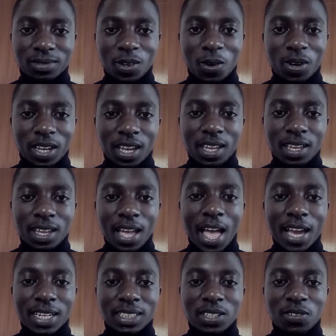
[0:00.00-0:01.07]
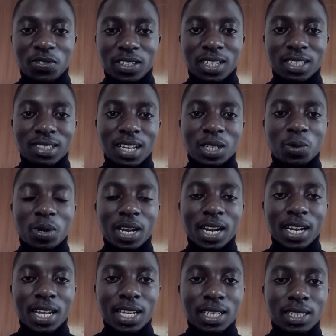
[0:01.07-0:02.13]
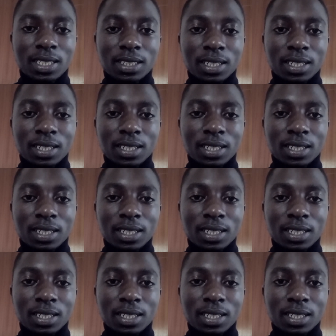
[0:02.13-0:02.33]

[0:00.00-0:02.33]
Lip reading: okay, activities that will lead